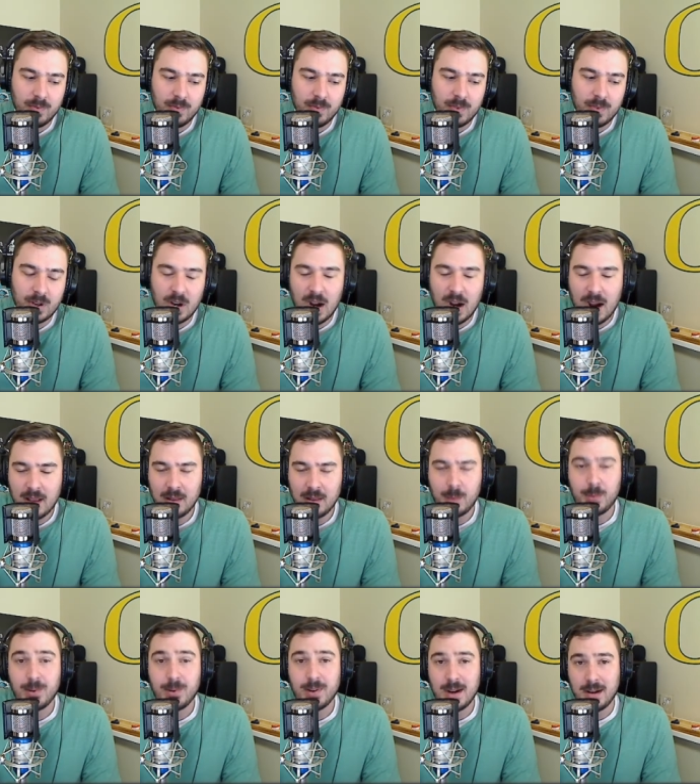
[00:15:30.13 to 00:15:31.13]
they're highly
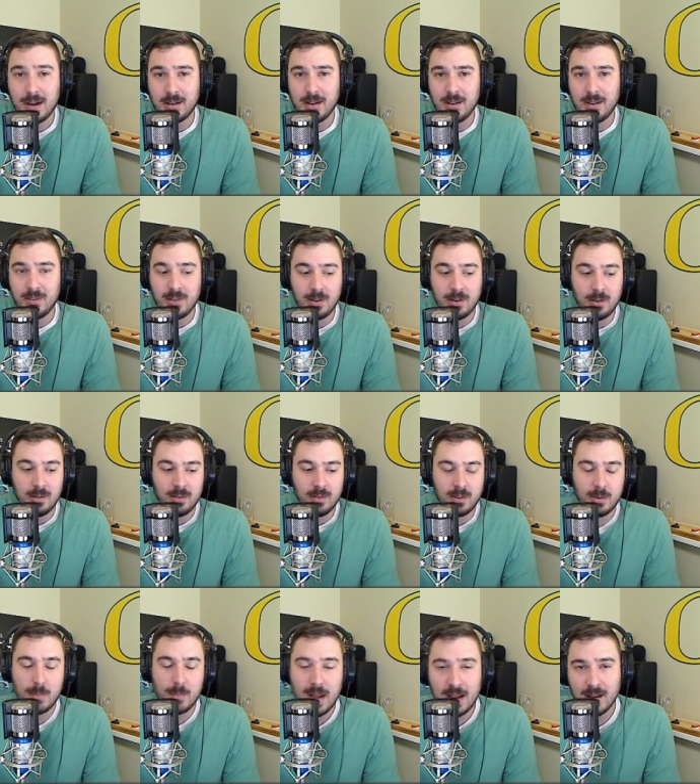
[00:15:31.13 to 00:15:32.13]
productive.
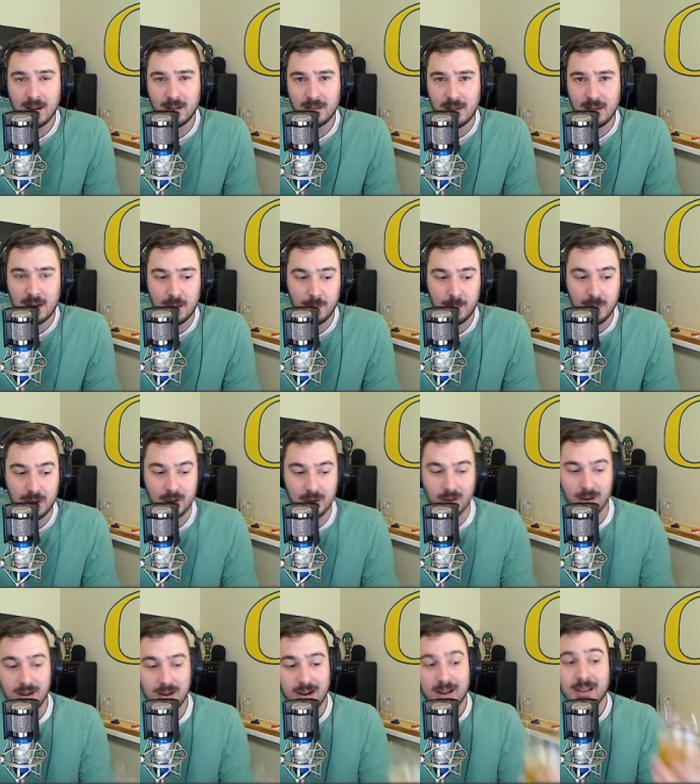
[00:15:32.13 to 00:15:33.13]
They're making a lot of
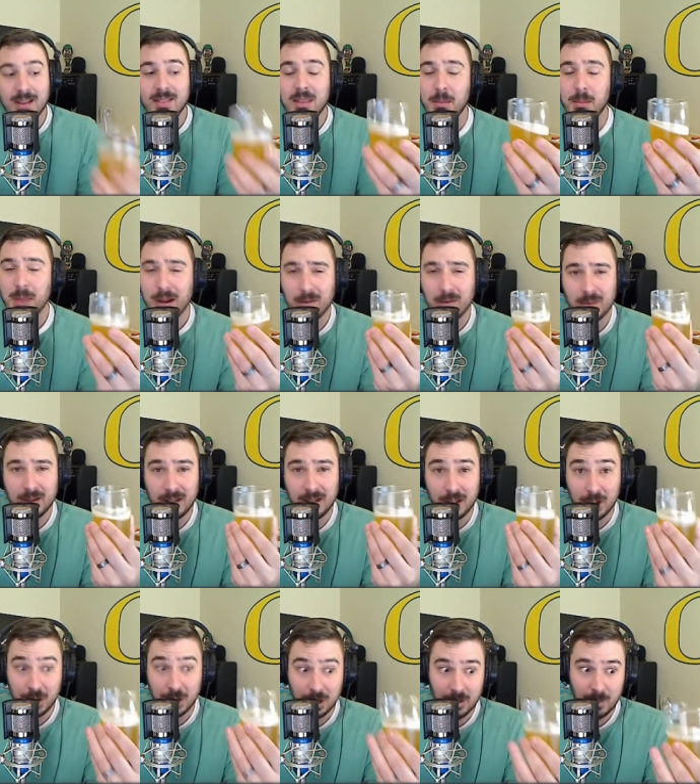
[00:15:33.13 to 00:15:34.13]
beer. They make really
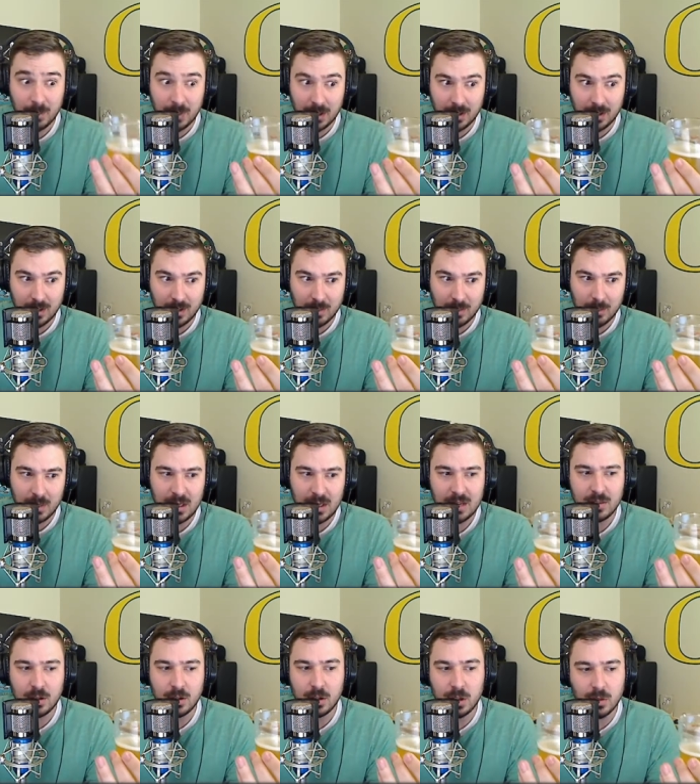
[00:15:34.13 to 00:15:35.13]
good beer, but
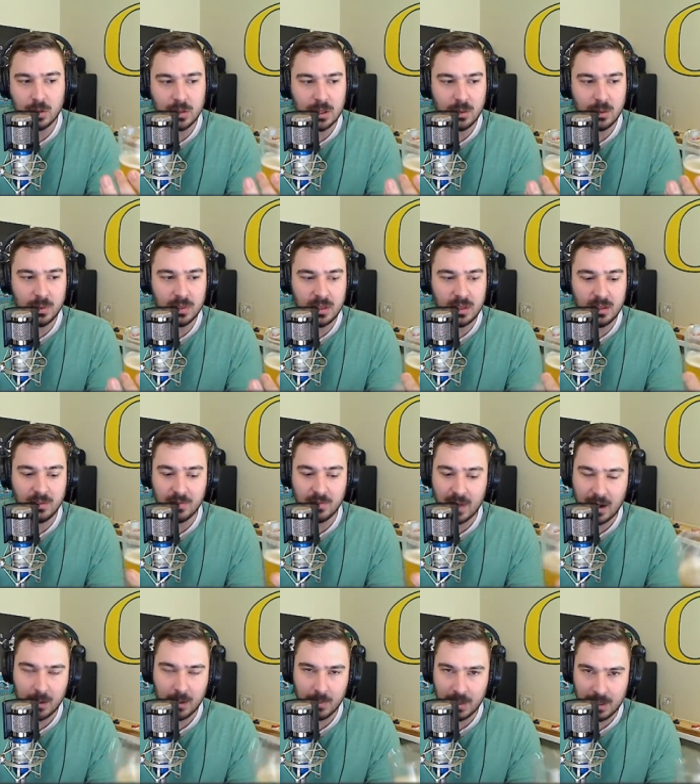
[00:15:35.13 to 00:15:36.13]
yet they're doing it with the
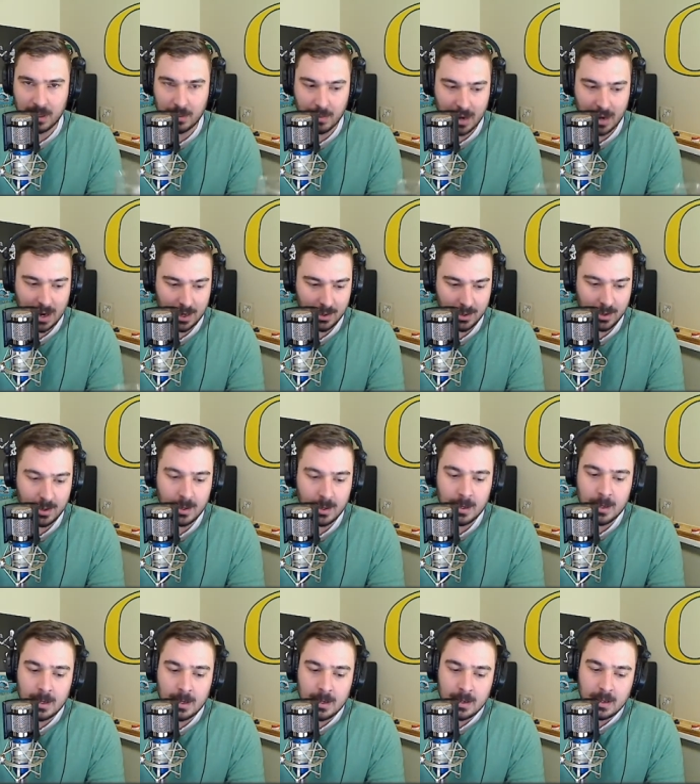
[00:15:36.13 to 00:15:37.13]
environment in mind.
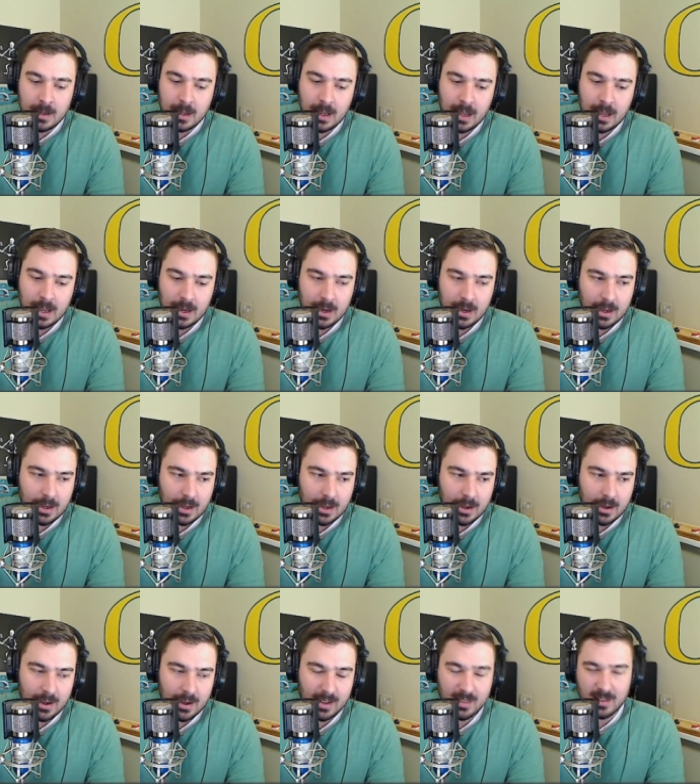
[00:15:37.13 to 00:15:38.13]
And
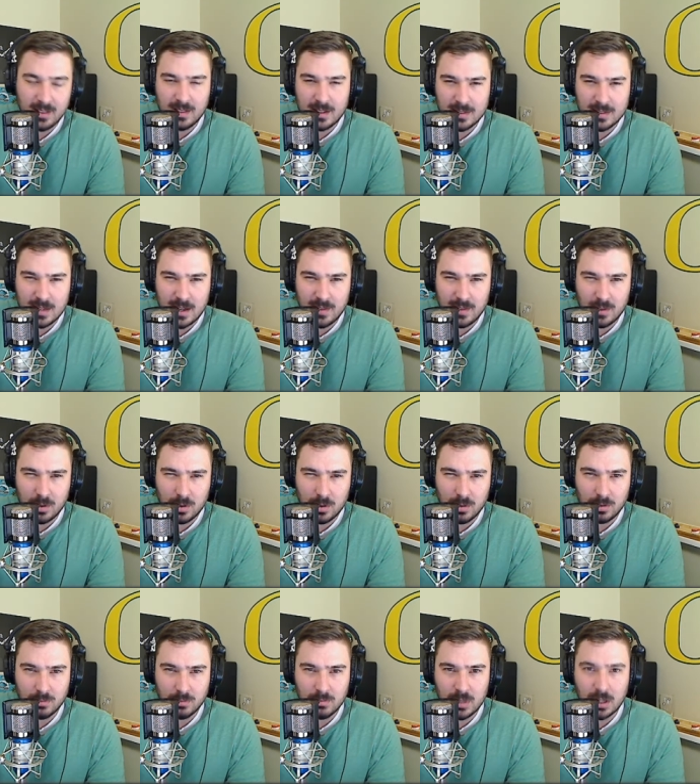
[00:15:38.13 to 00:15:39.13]
I think that's kind of
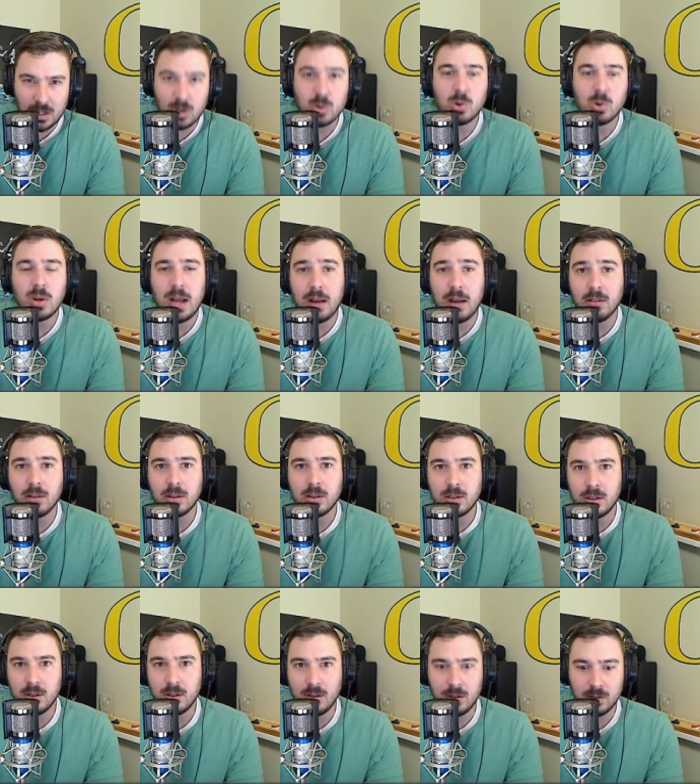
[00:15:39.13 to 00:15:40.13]
a cool outlook
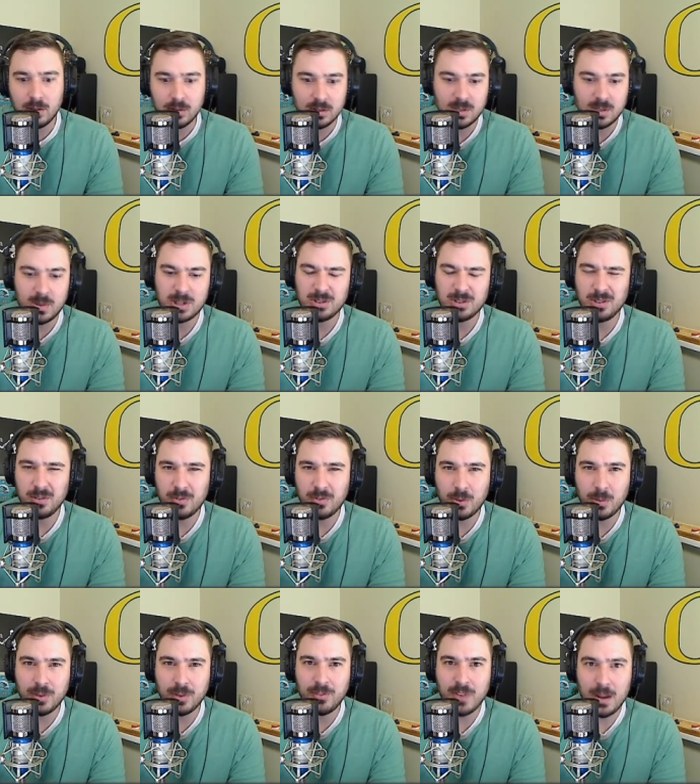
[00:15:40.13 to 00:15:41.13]
to do, especially
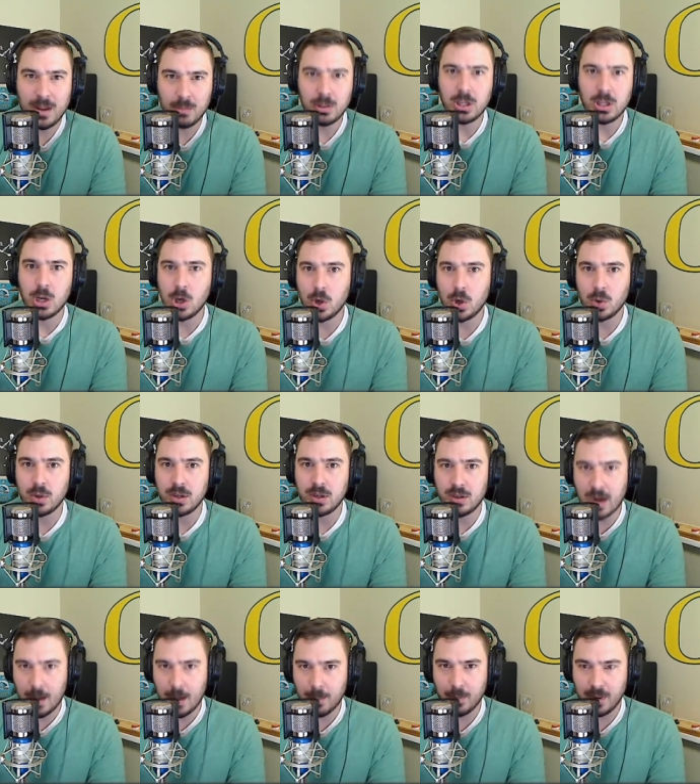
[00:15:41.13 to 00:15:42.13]
from a family-owned
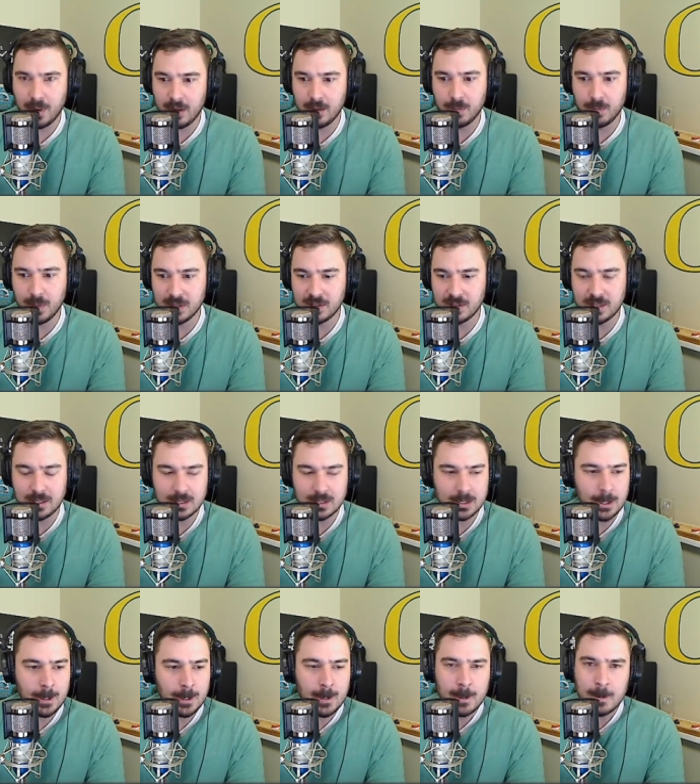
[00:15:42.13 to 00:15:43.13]
and operated
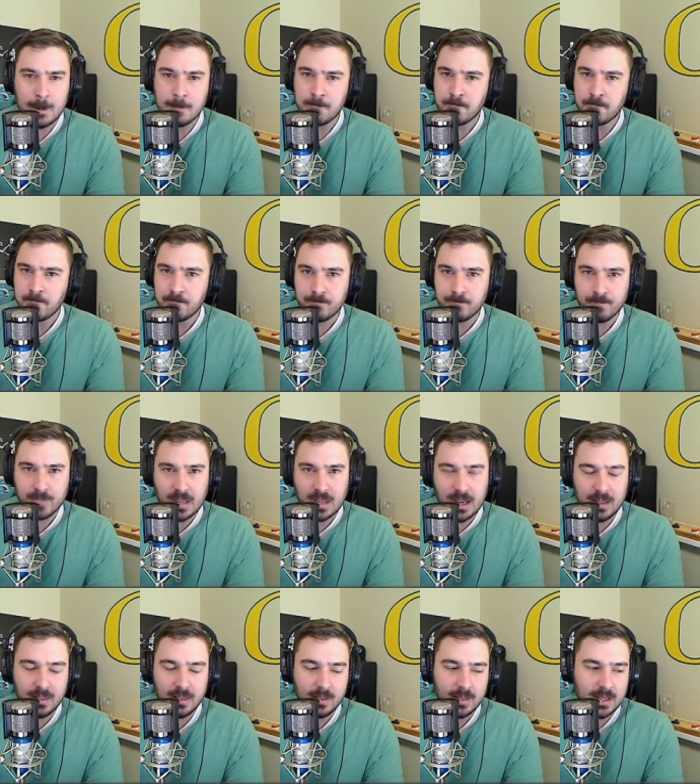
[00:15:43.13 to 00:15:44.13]
business.
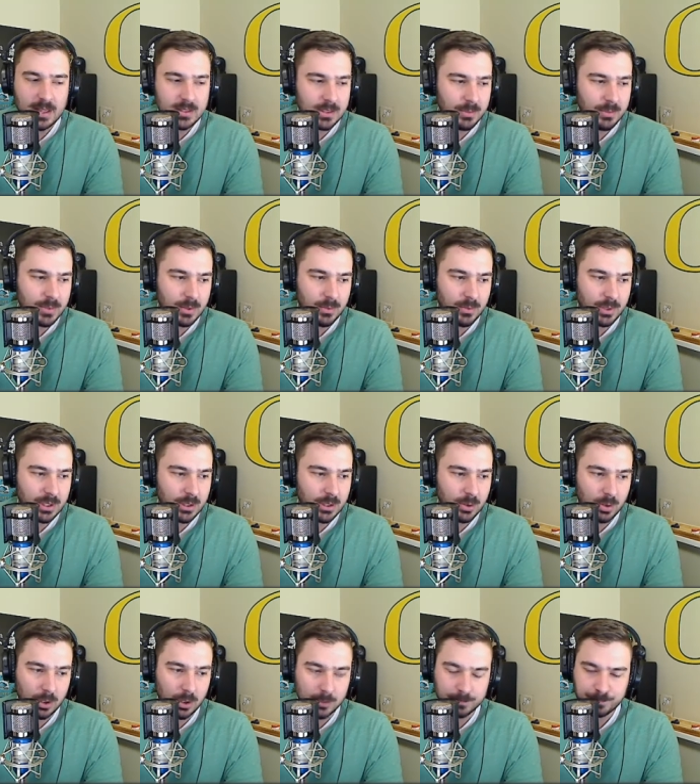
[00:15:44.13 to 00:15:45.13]
I think that's something really
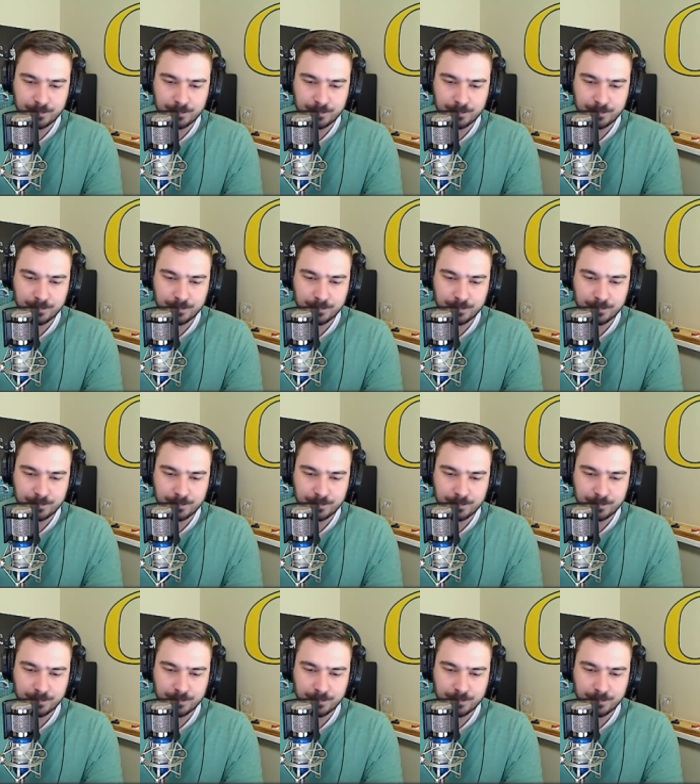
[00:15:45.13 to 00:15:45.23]
cool.